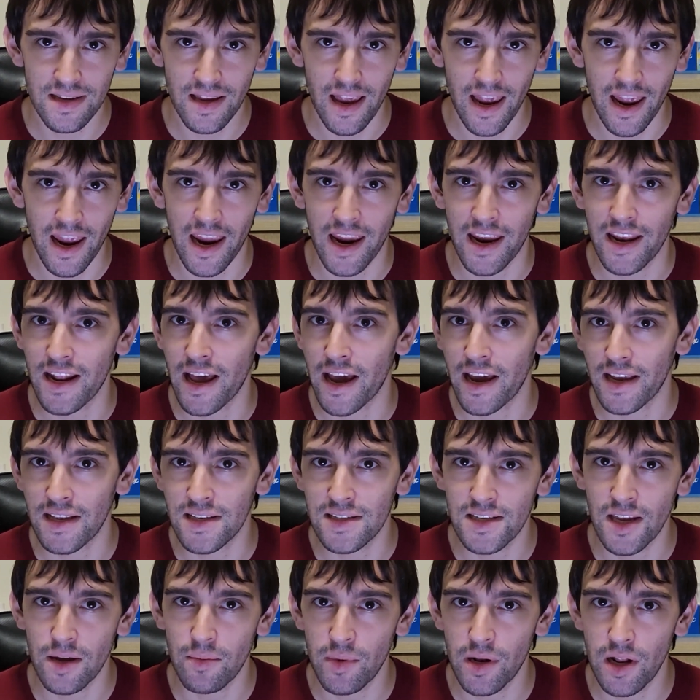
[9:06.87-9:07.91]
And I can
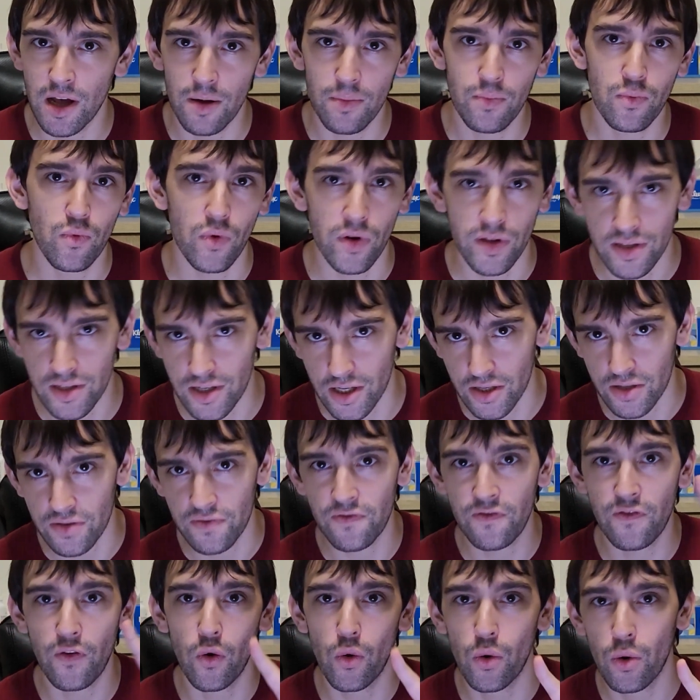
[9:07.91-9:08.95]
sum it up with
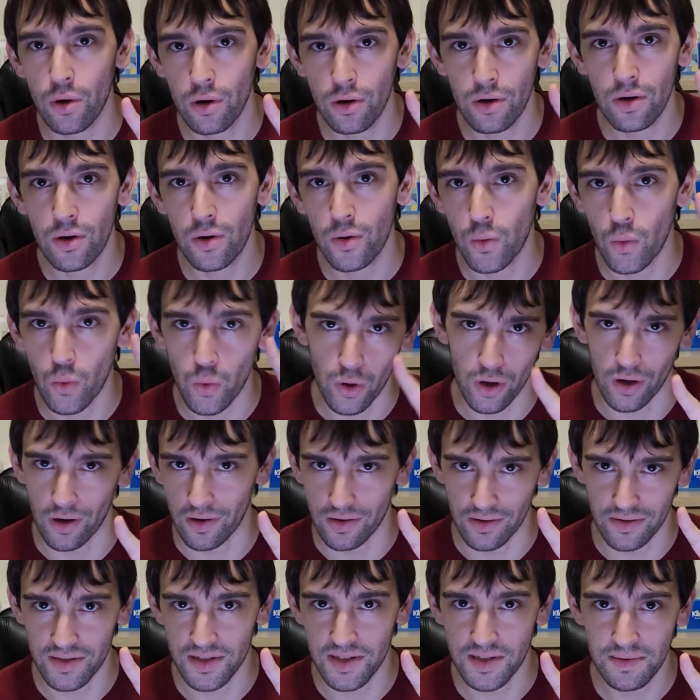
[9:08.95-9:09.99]
just four
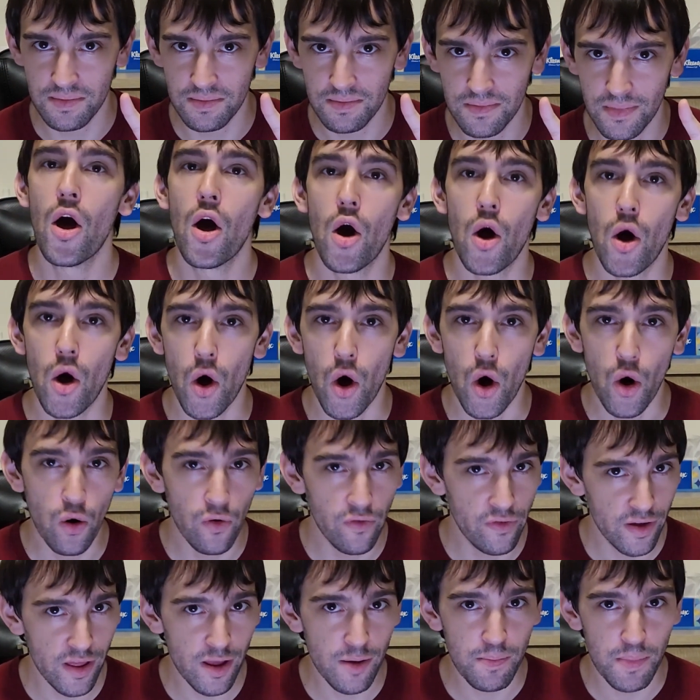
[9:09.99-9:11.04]
words.
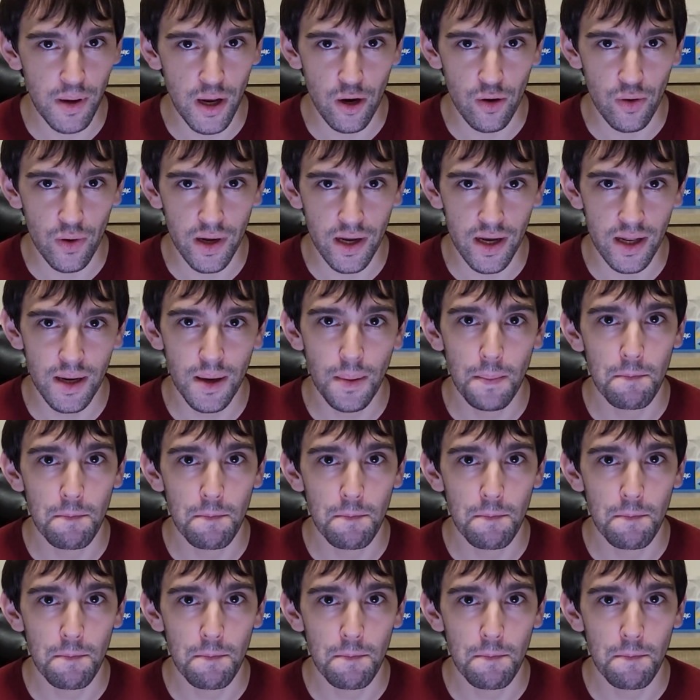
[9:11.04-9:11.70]
Over the period,